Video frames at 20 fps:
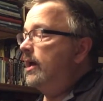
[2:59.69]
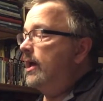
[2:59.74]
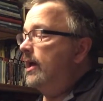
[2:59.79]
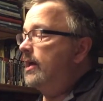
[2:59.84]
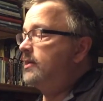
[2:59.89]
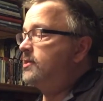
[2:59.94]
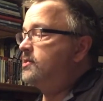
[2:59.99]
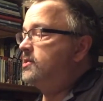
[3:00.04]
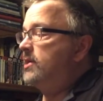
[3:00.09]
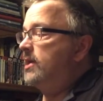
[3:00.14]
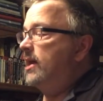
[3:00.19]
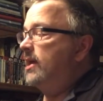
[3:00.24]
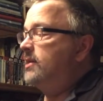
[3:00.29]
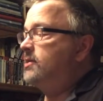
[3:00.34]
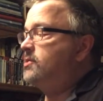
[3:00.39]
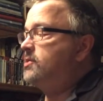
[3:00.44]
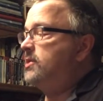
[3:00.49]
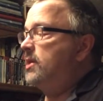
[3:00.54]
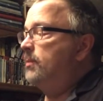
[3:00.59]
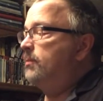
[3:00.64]
as she
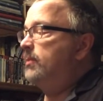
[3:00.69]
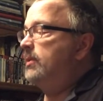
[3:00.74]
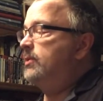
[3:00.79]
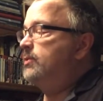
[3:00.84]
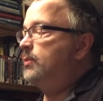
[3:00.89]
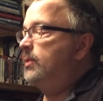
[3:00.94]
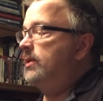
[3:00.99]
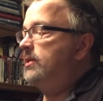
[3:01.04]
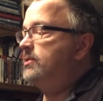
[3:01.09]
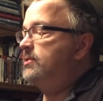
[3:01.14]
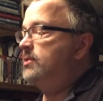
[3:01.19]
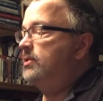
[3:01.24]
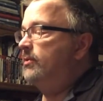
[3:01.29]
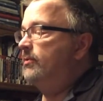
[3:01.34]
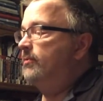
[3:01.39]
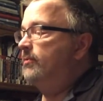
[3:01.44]
edged in between 2